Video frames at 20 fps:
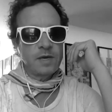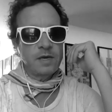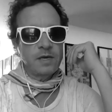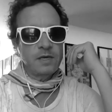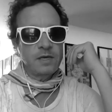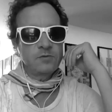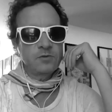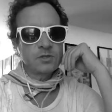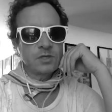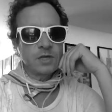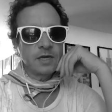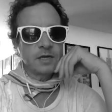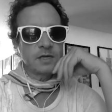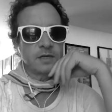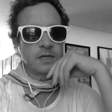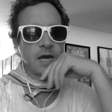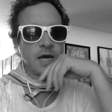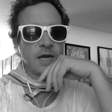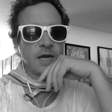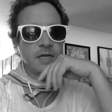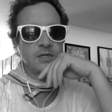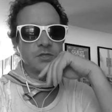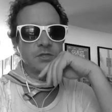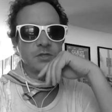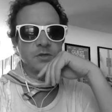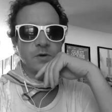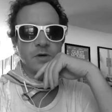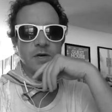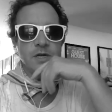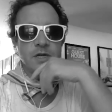He was like not
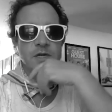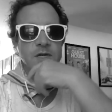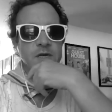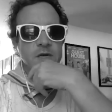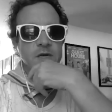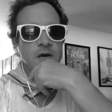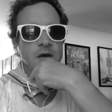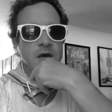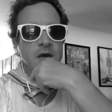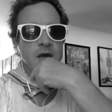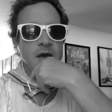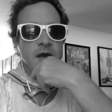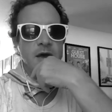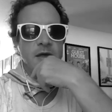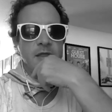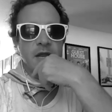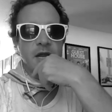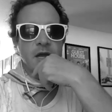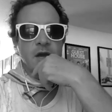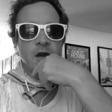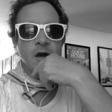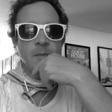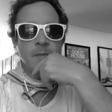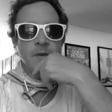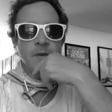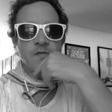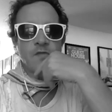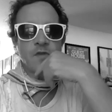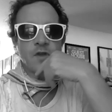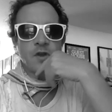into it, and then I called
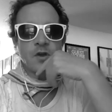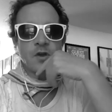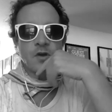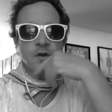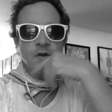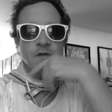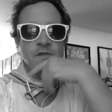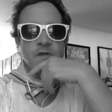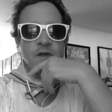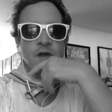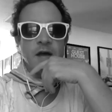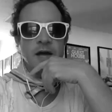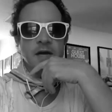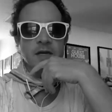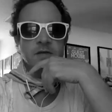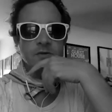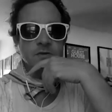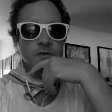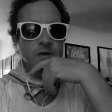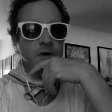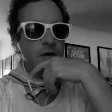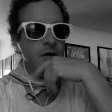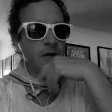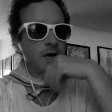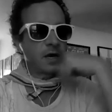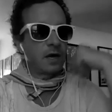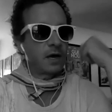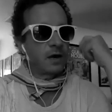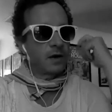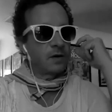my friend Kirk Fox, who
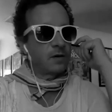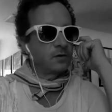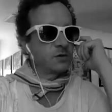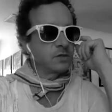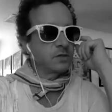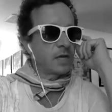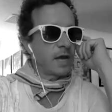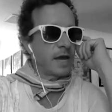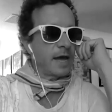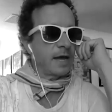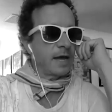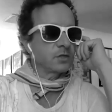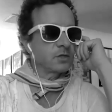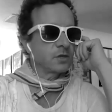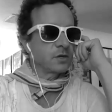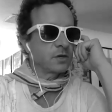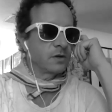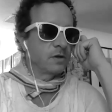uh, was an actor,